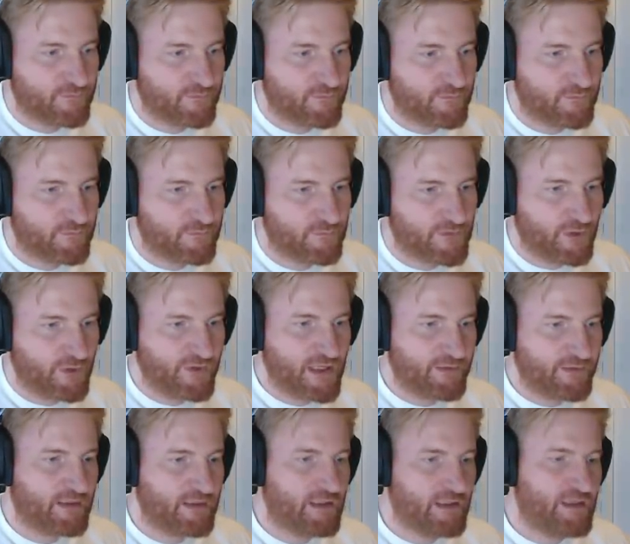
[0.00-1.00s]
No,
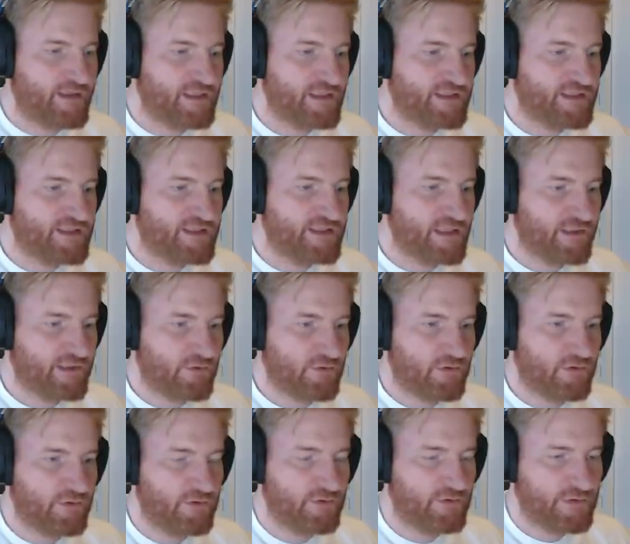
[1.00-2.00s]
that's the general.
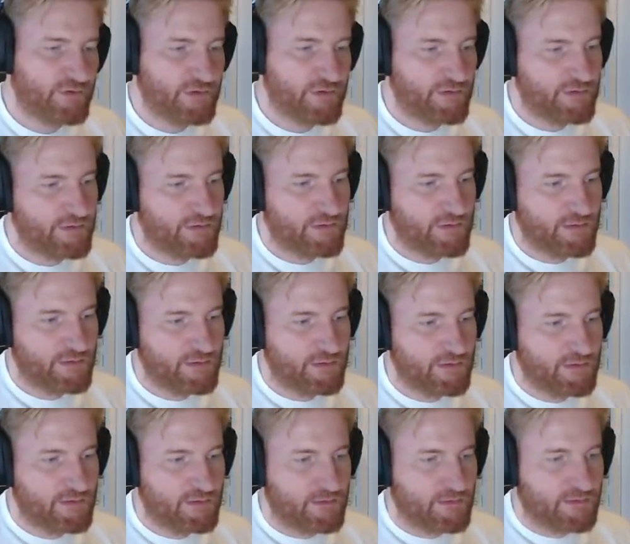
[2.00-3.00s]

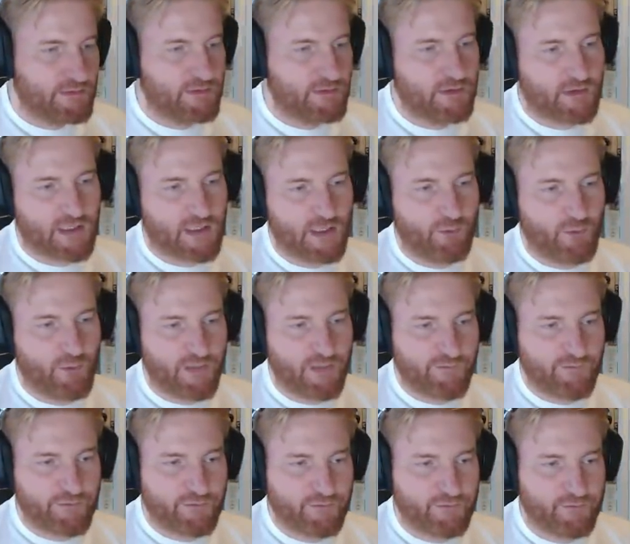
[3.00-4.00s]
Okay,
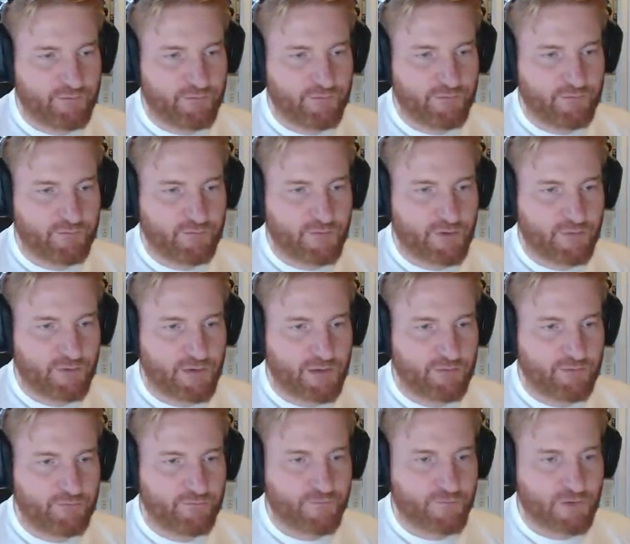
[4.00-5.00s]
whatever. Go
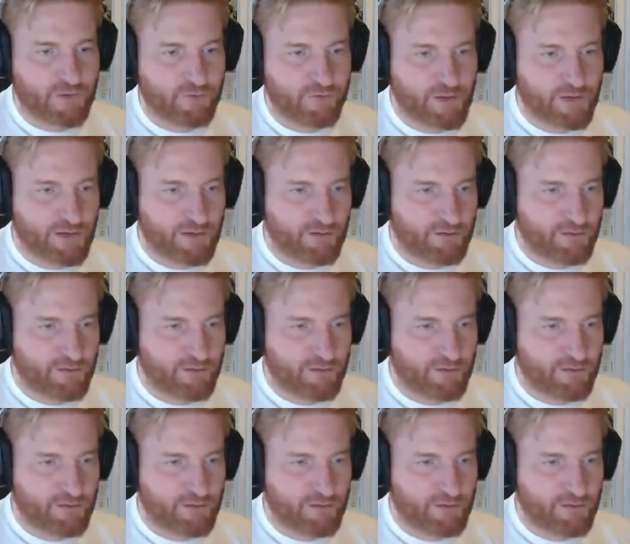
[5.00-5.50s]
there.